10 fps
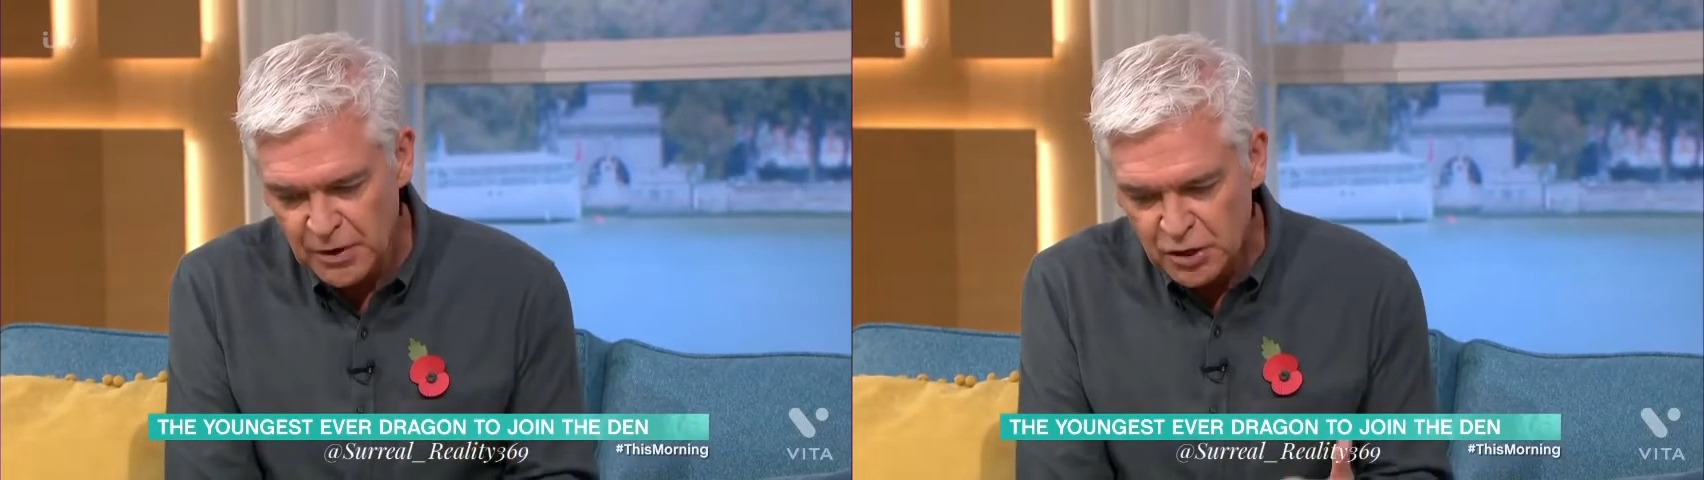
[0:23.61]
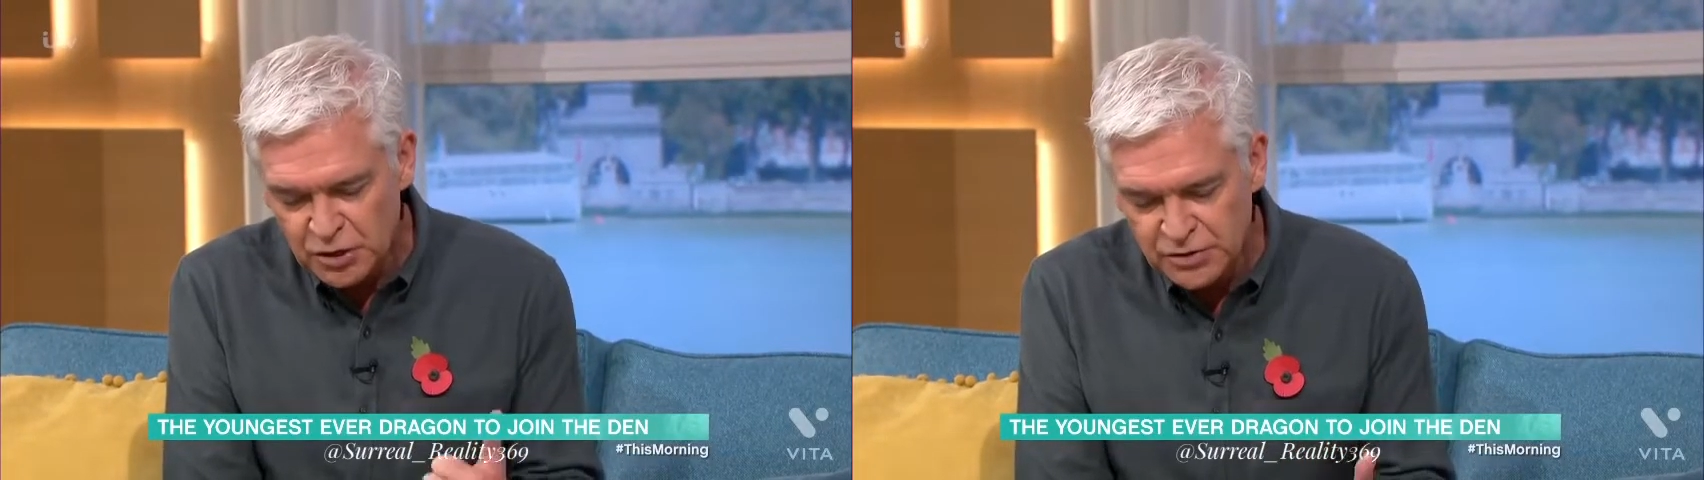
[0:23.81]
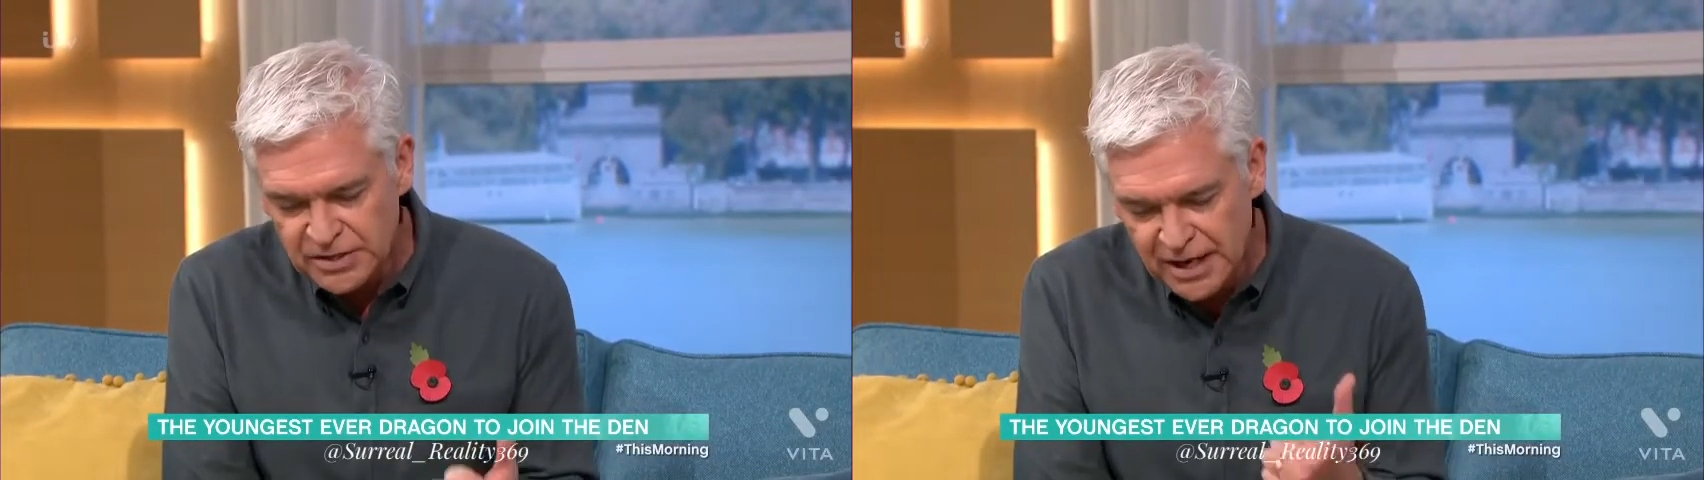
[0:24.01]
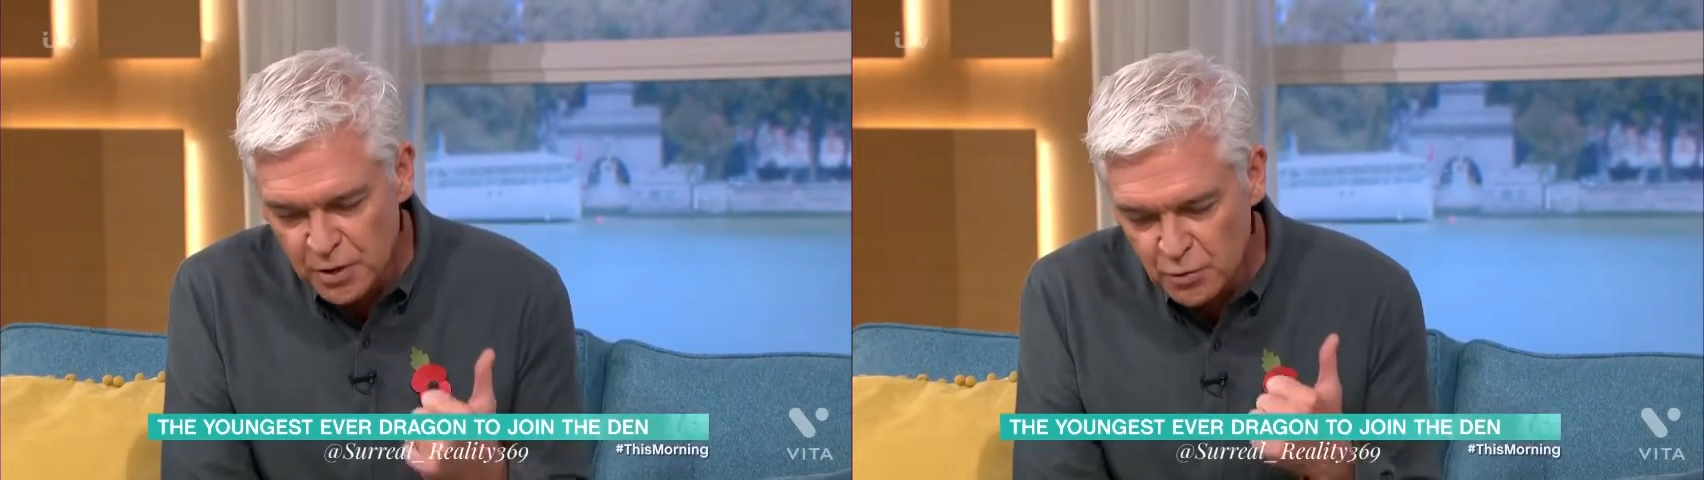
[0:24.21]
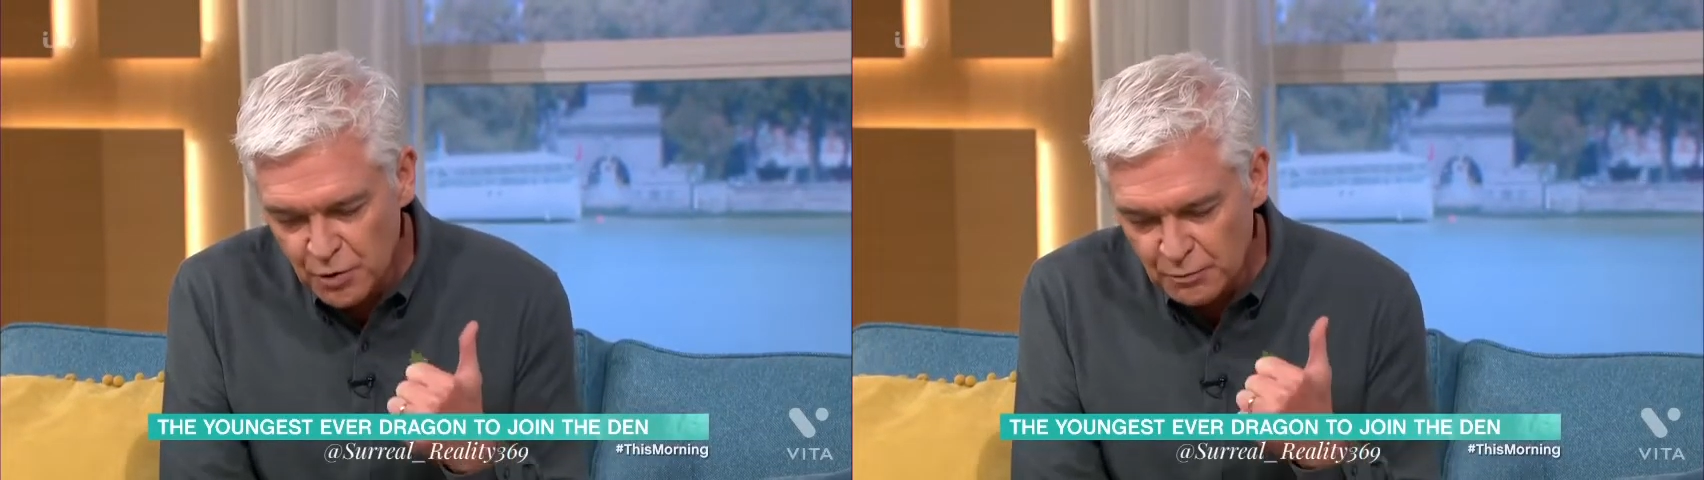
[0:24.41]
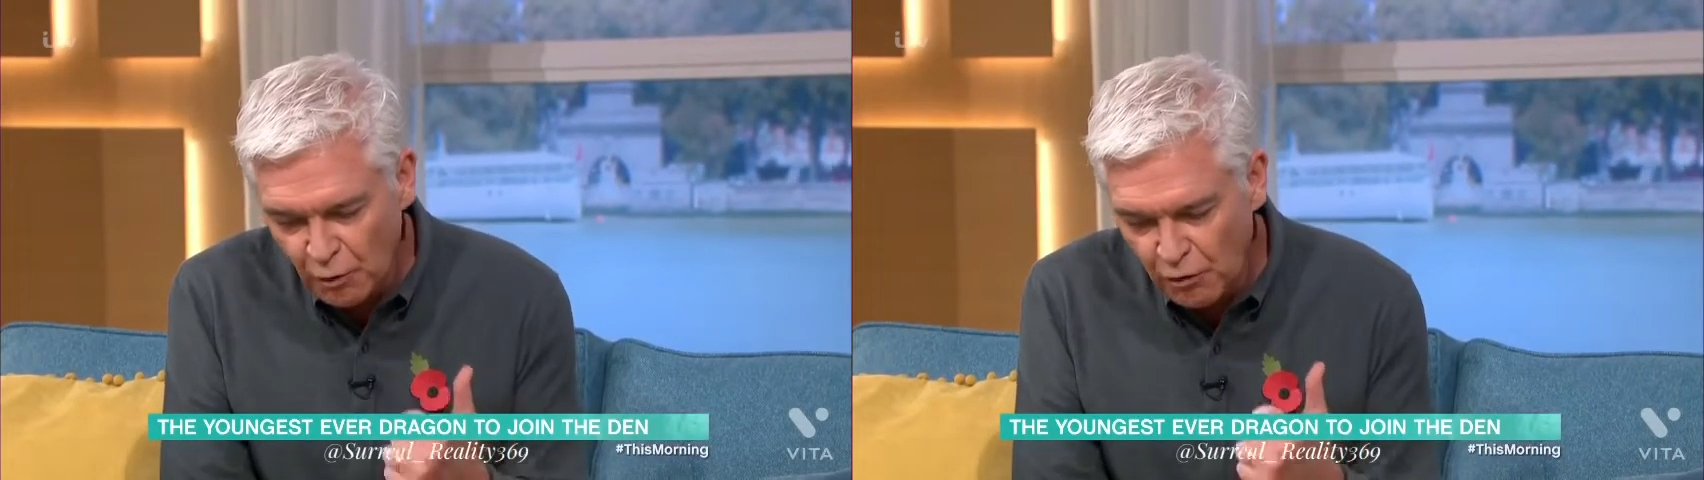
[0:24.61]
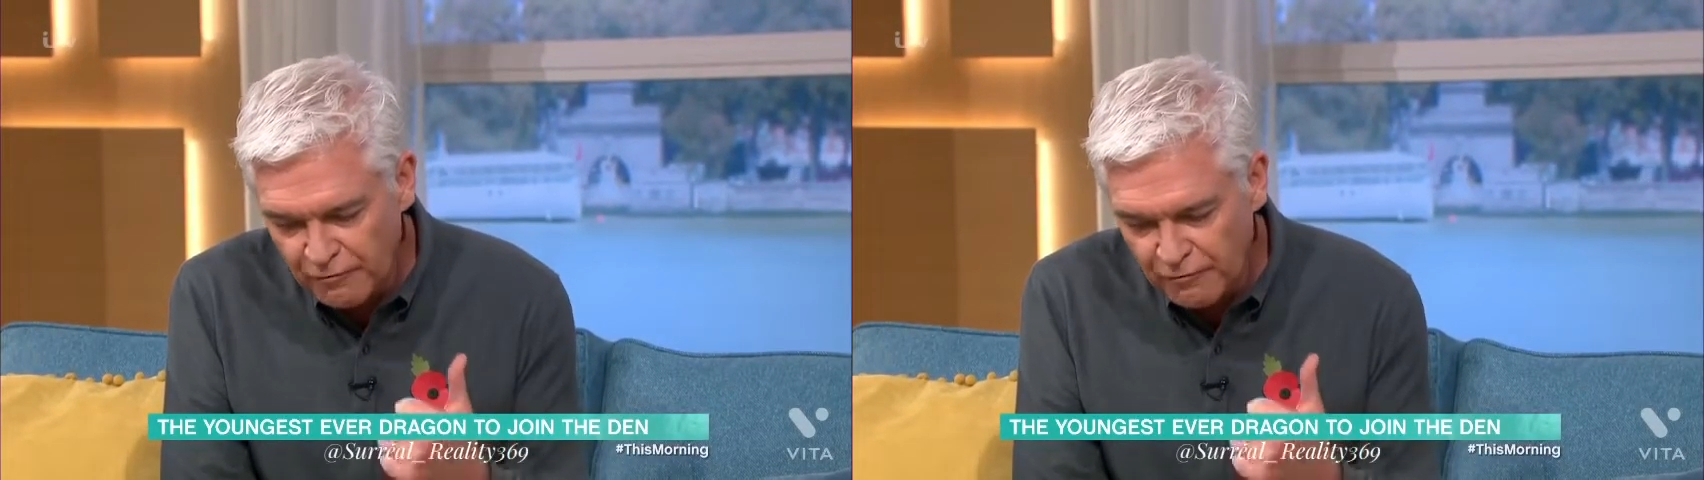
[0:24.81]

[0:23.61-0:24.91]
You say you were a poor